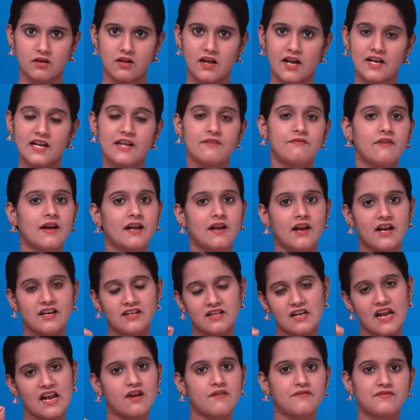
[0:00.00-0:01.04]
and if I write a
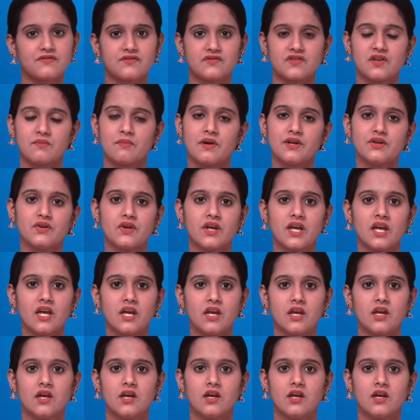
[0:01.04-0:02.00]
line of symmetry,